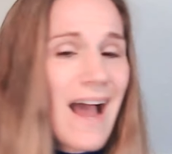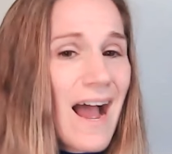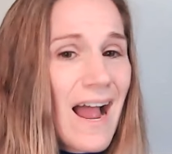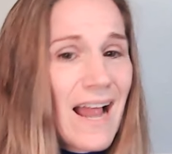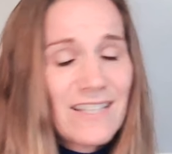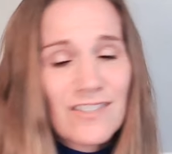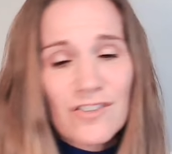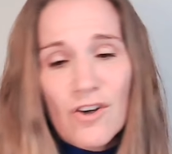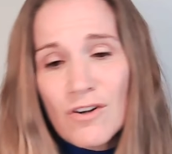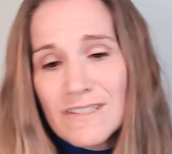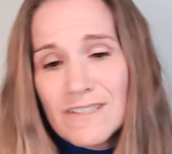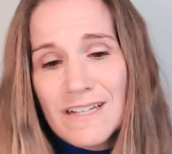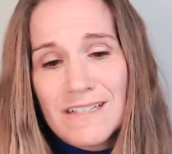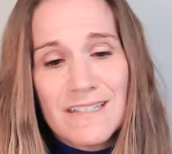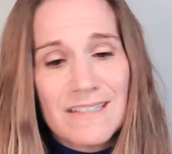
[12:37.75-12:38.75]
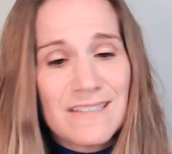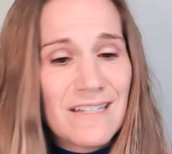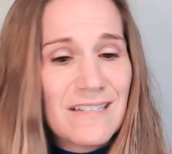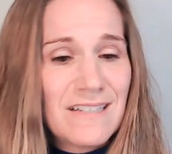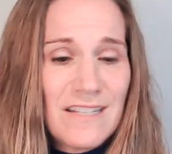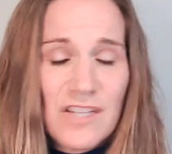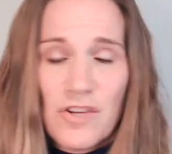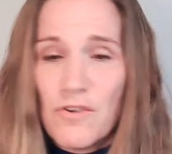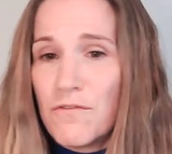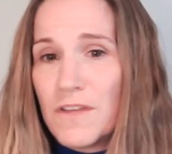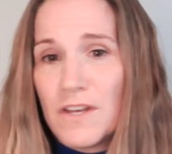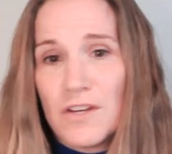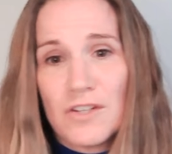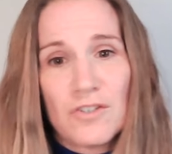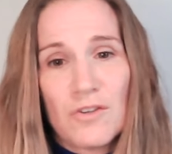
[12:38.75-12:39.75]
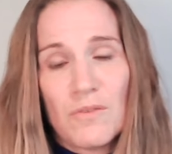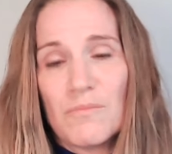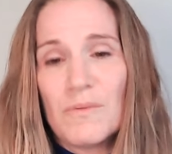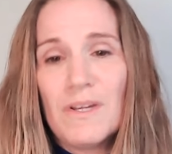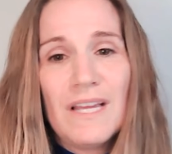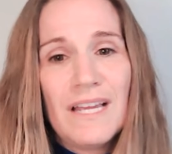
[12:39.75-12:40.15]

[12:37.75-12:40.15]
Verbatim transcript: I start sentences and you finish them.